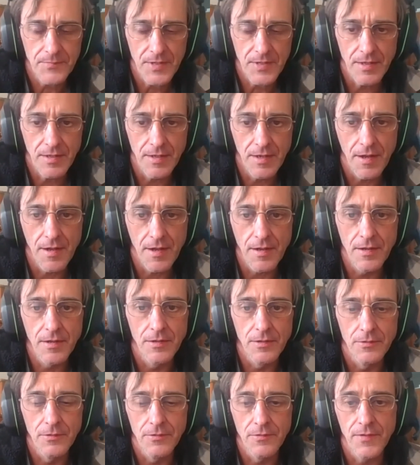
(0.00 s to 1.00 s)

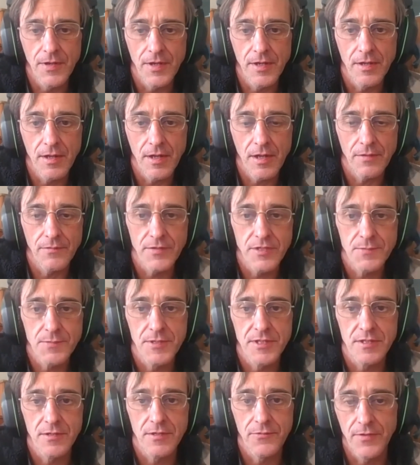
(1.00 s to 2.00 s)
Now they have a
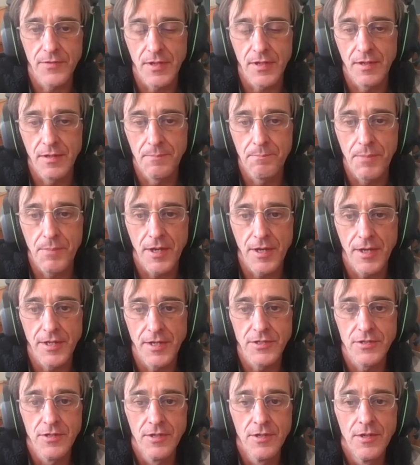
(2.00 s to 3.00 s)
specific
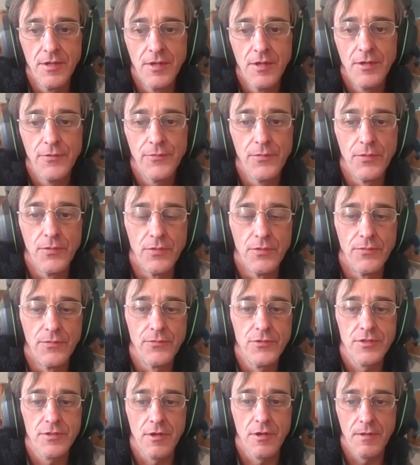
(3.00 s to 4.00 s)
page for
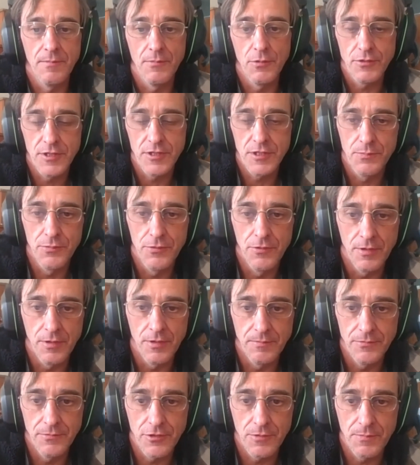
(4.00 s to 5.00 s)
Fusarium
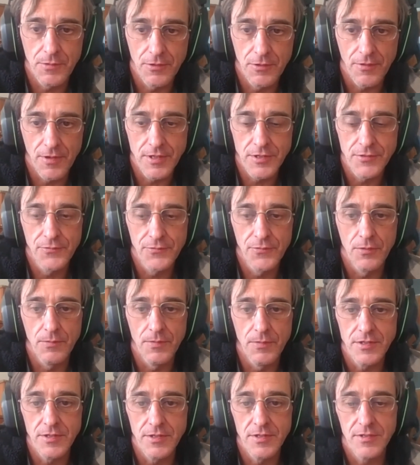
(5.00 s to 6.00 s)
oxysporum tropical race 4,
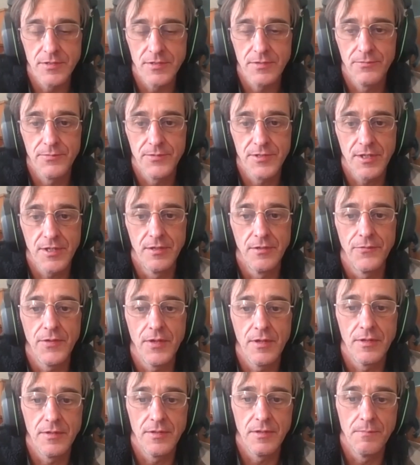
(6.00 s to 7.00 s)
which is
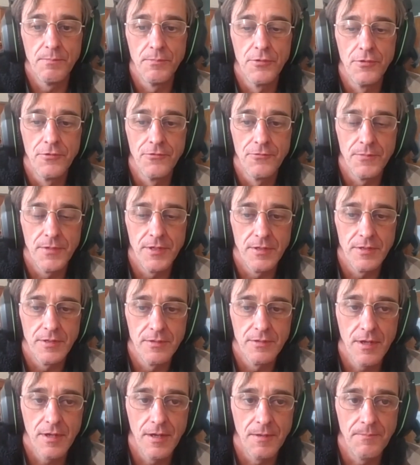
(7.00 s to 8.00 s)
significant improvement.